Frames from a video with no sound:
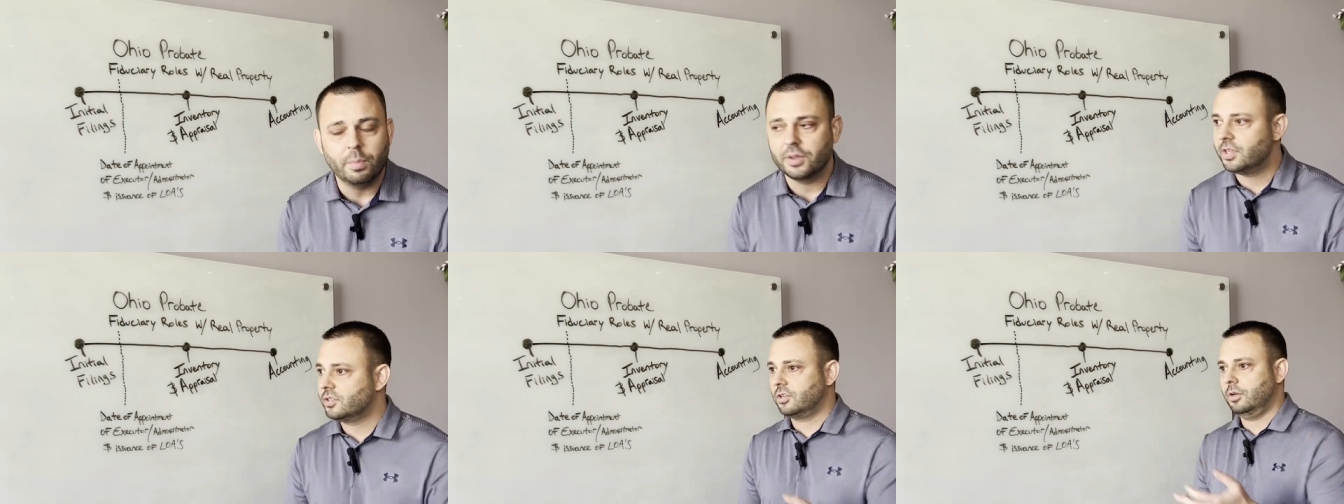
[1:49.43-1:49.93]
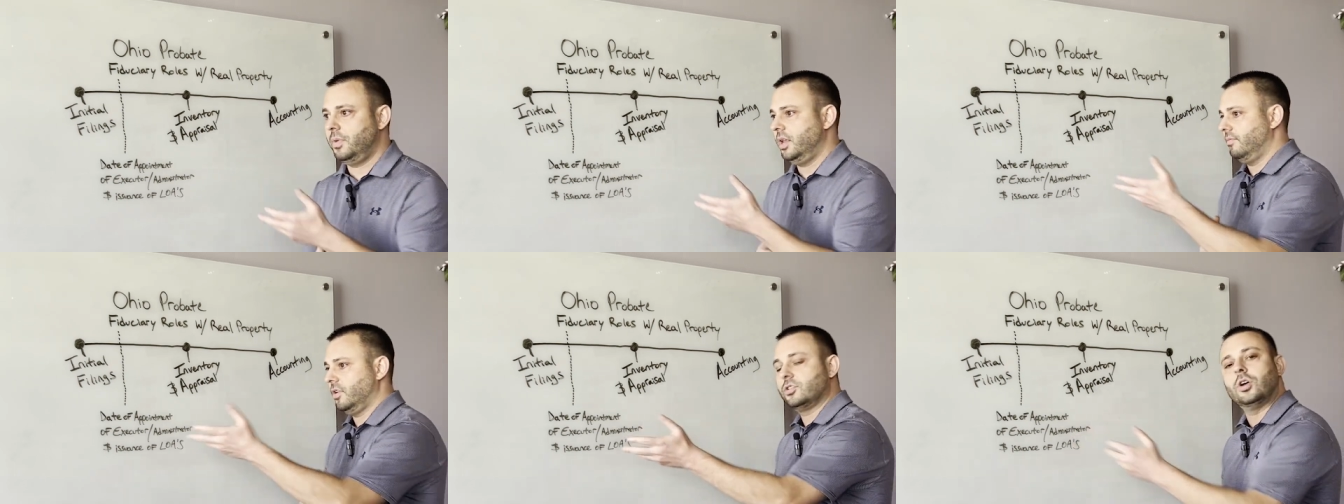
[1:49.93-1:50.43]
but this could mean
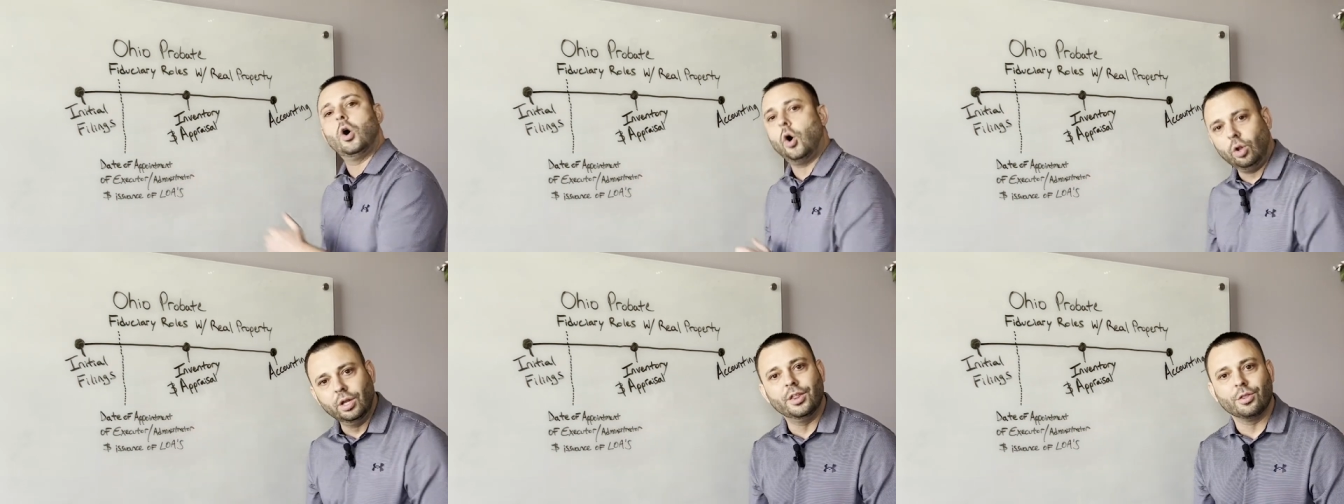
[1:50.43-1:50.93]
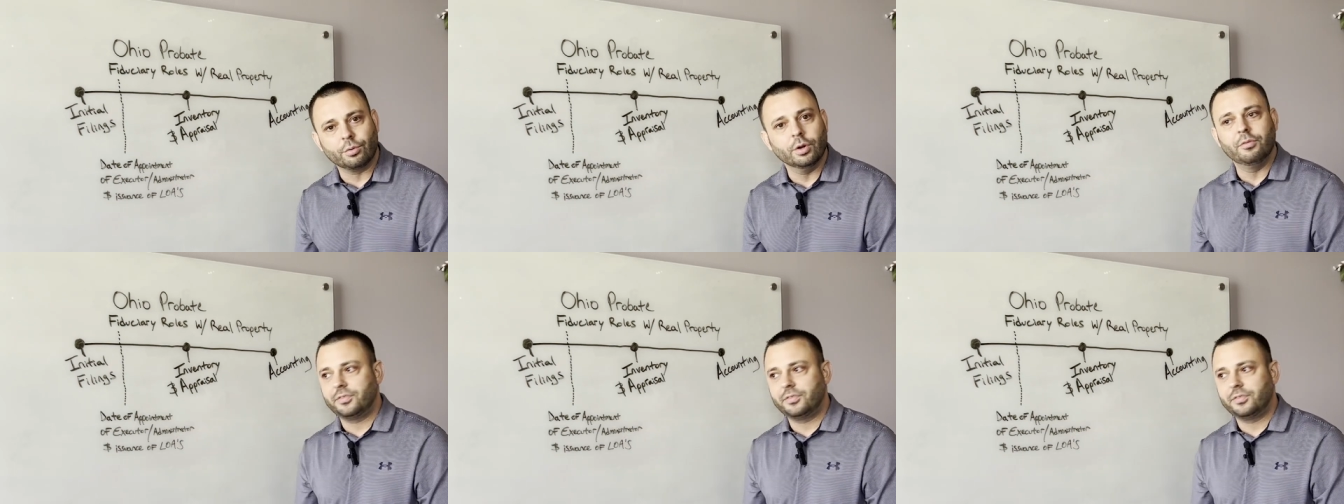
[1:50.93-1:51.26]
if there's a hole in the roof,